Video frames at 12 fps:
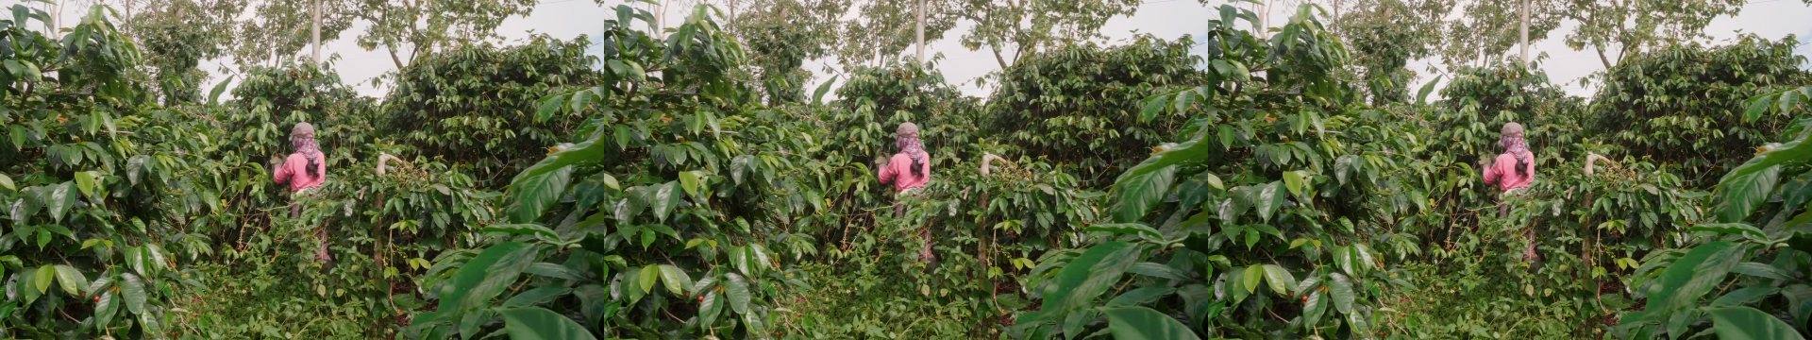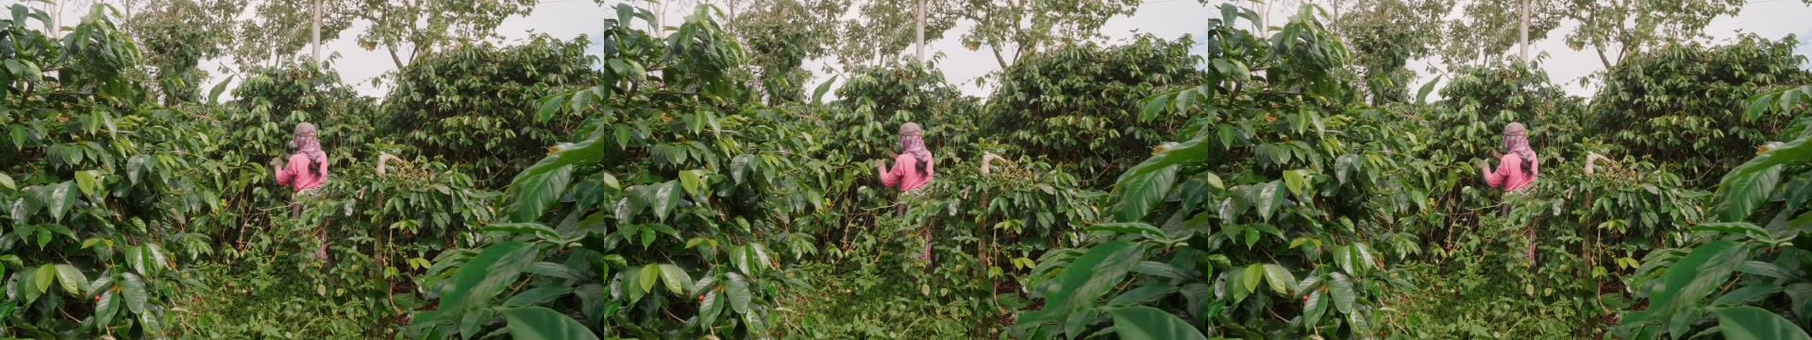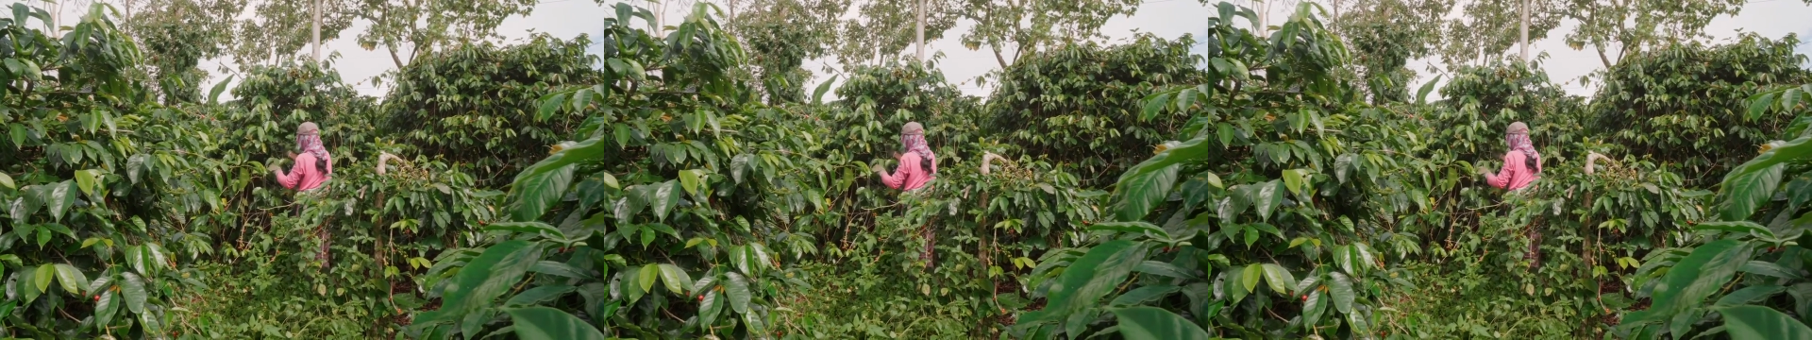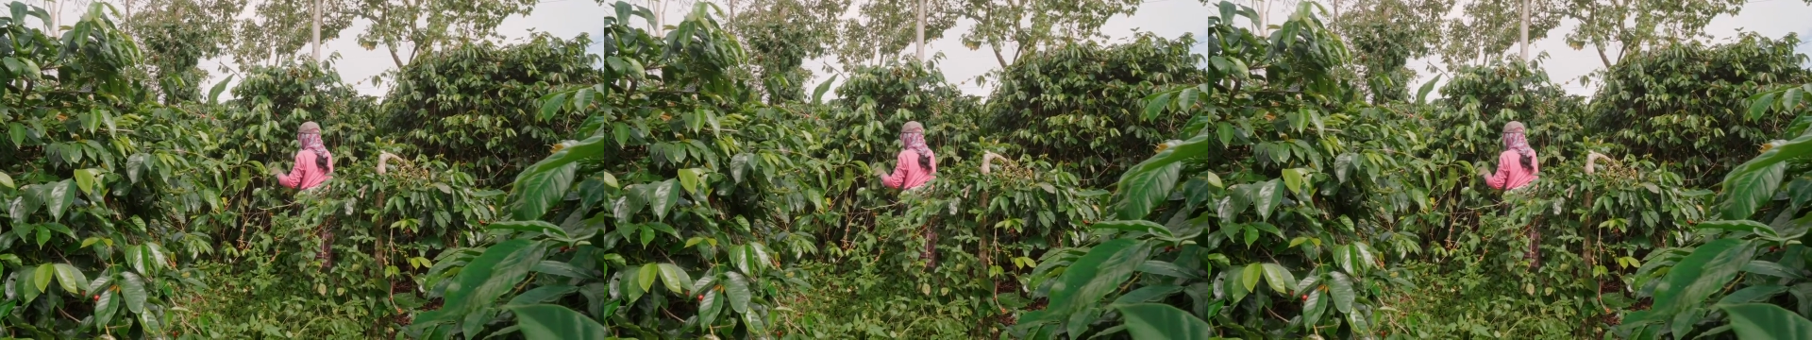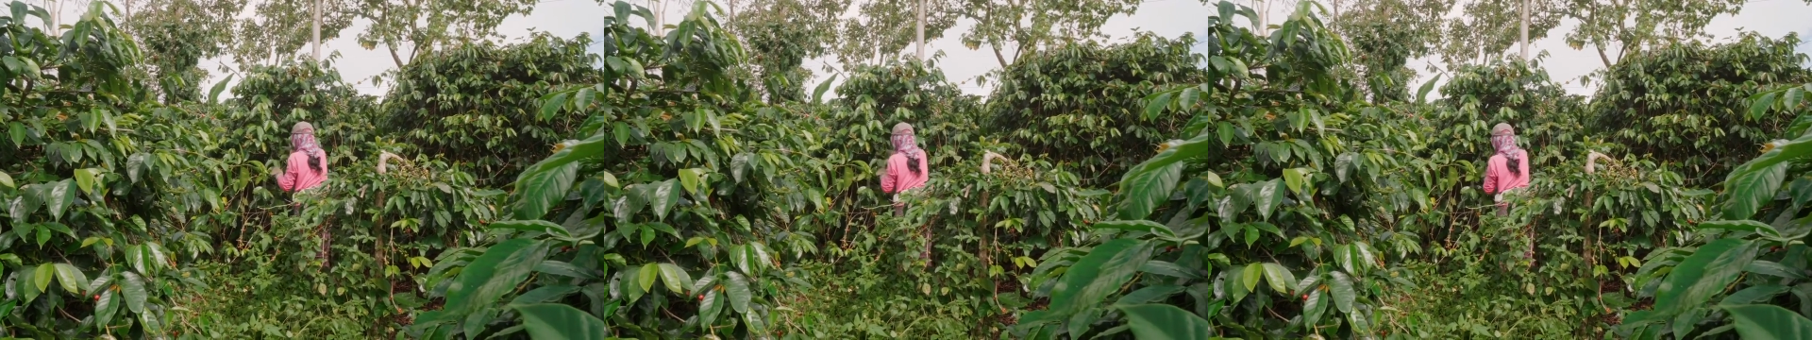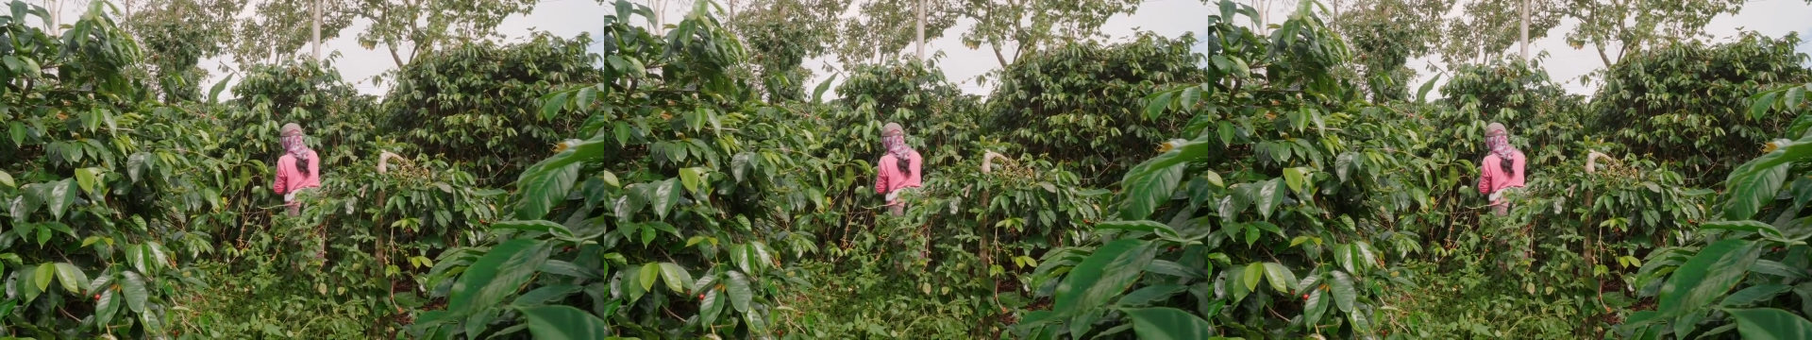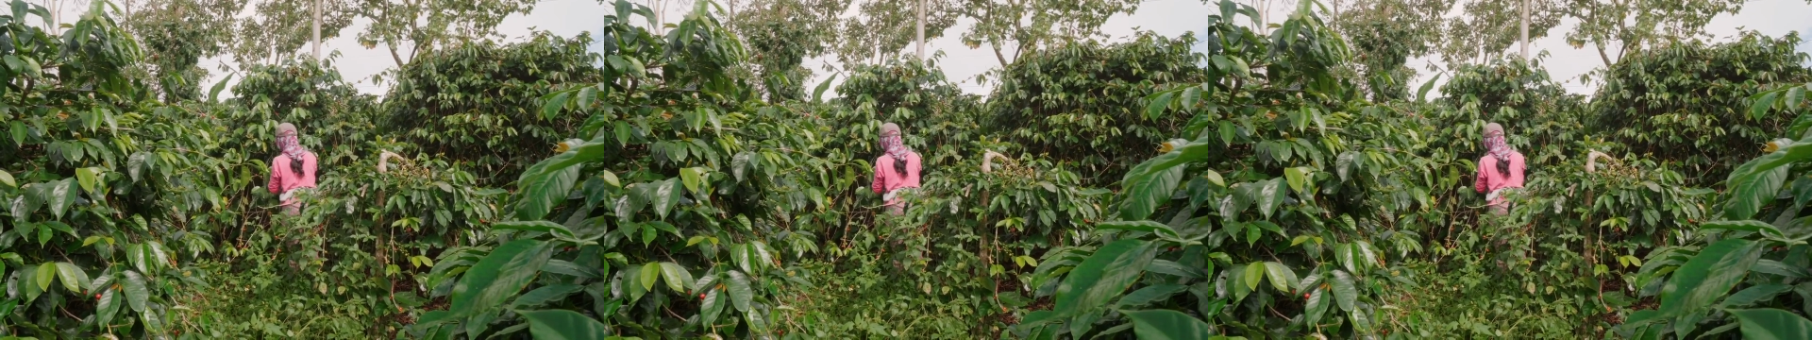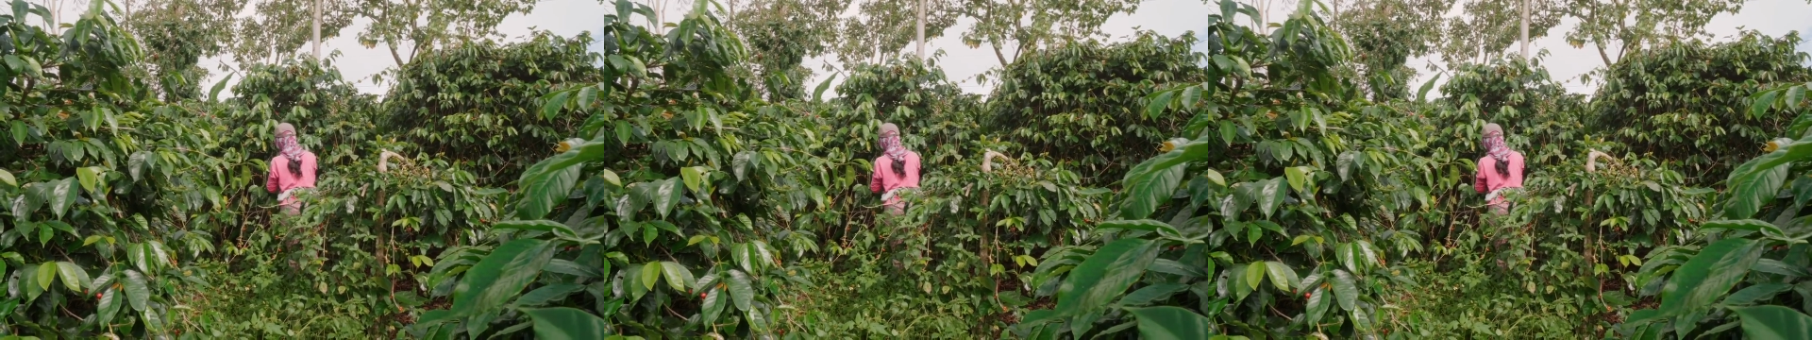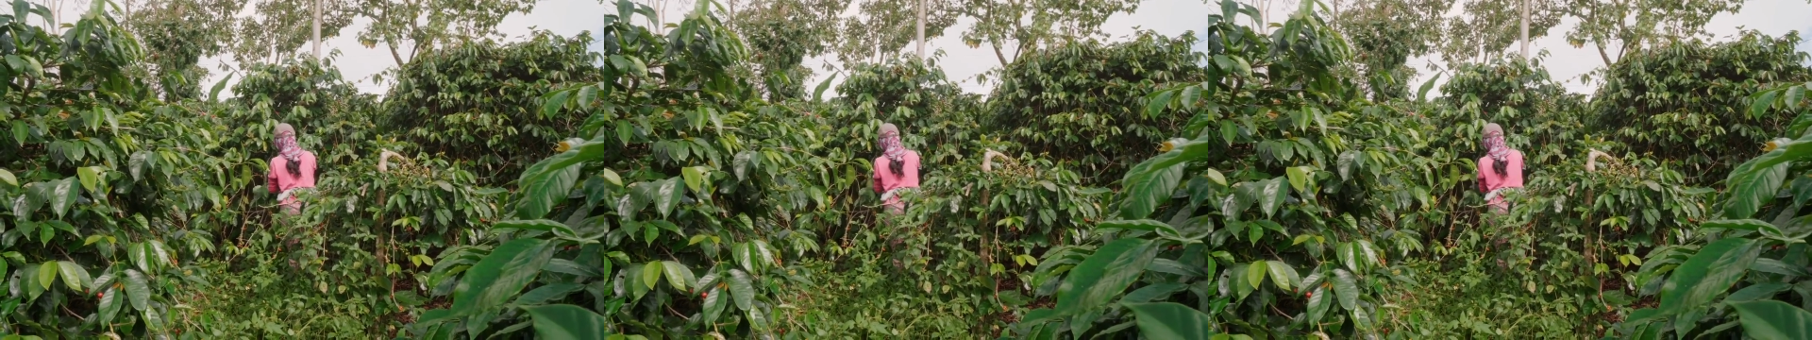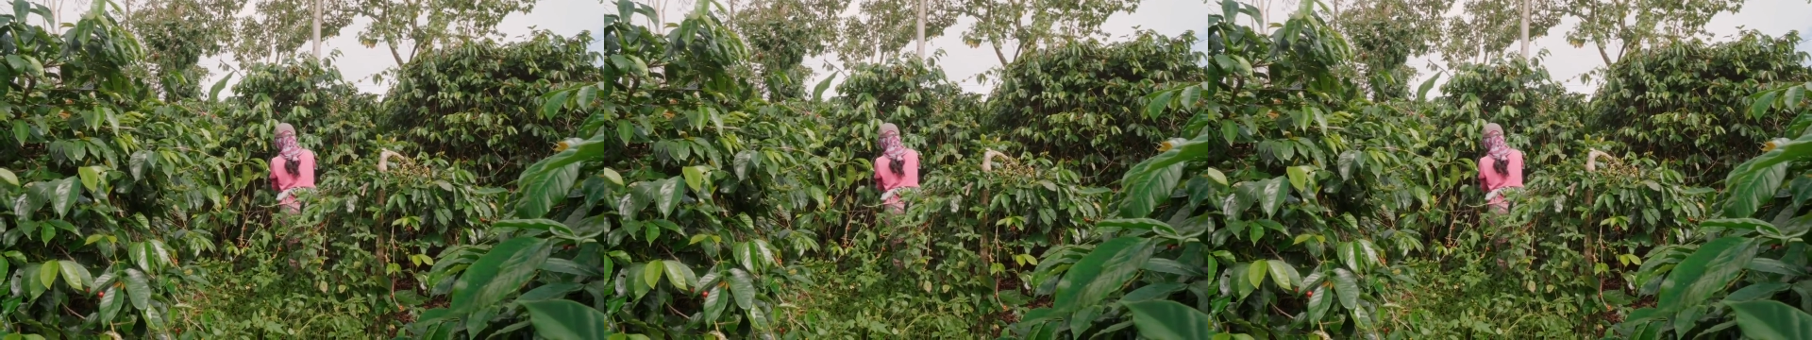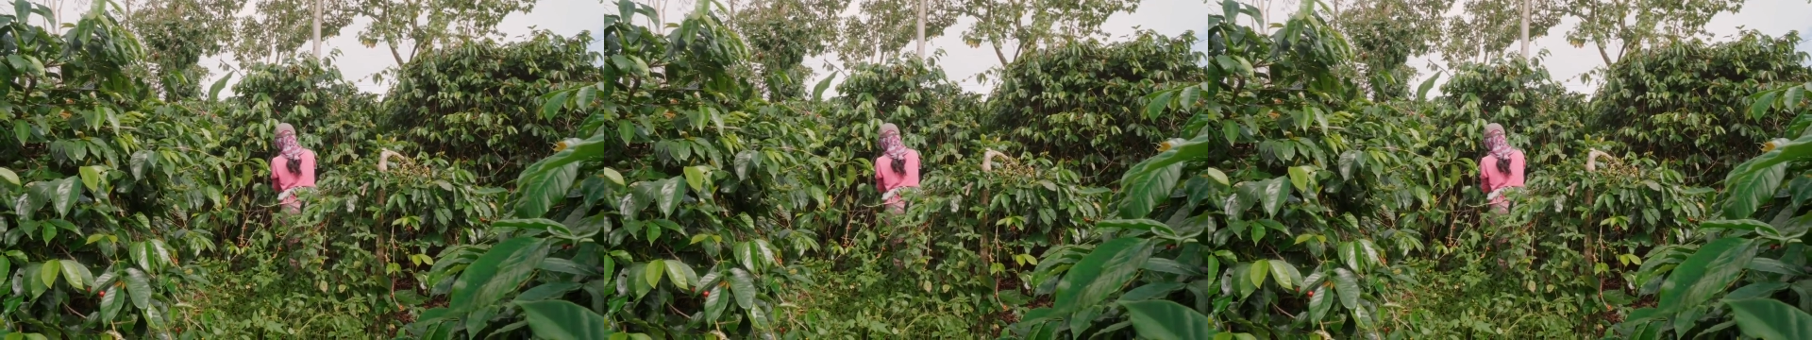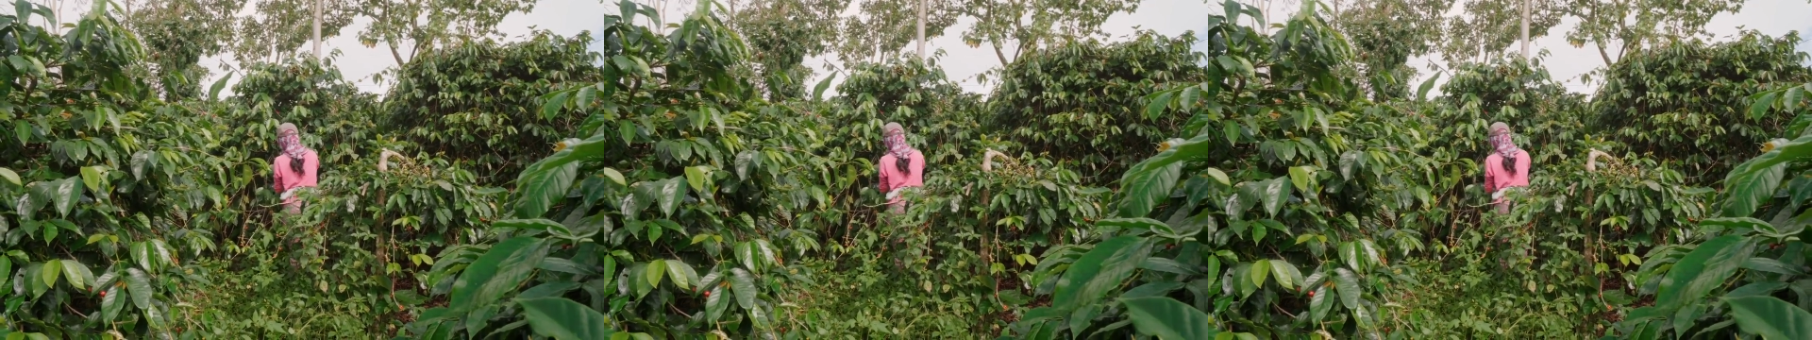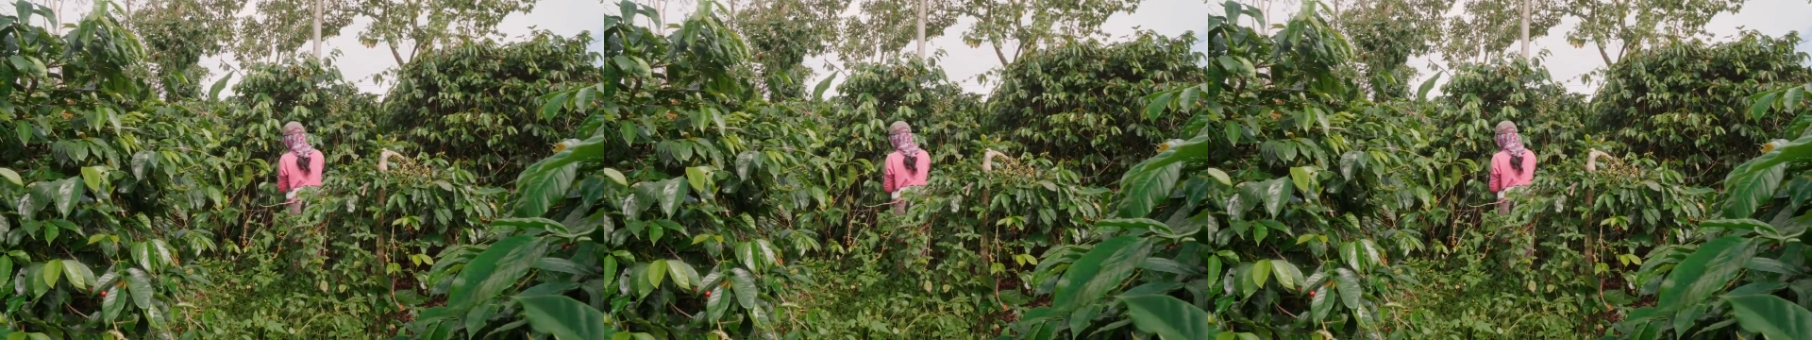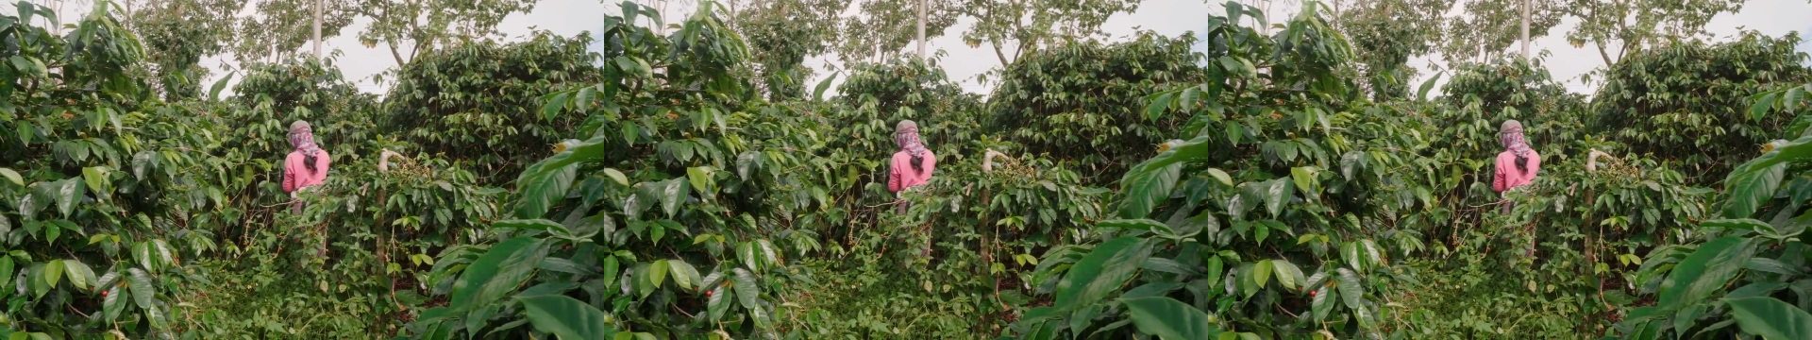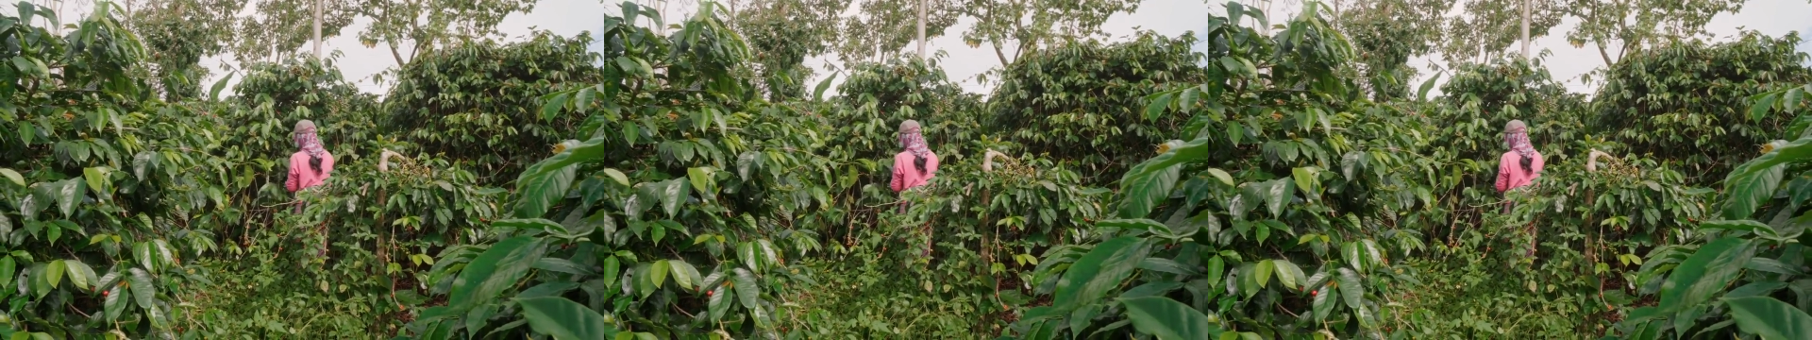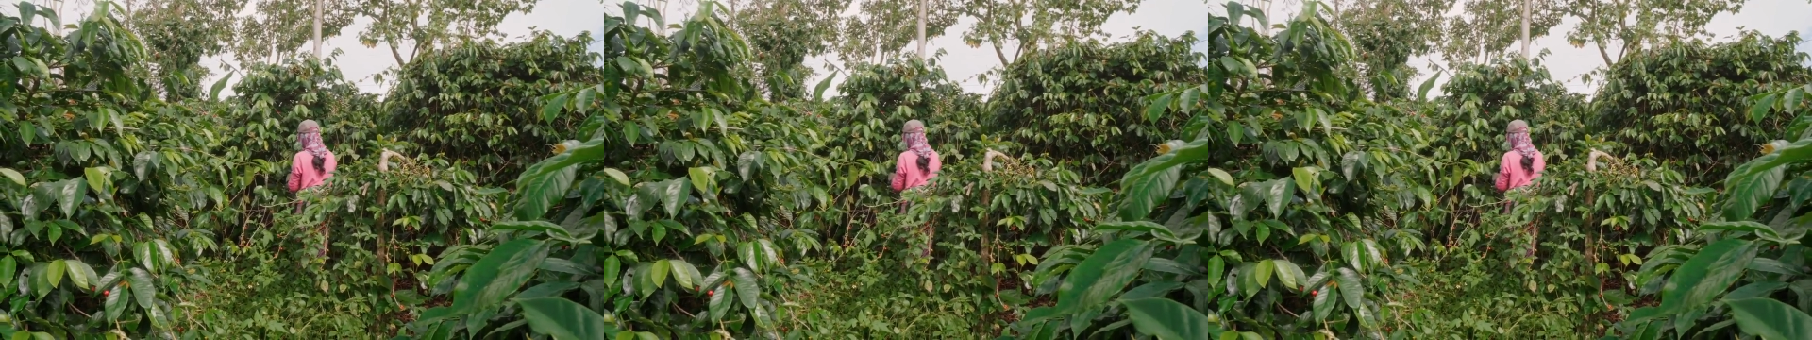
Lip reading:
No face is visible, so there are no lips to read.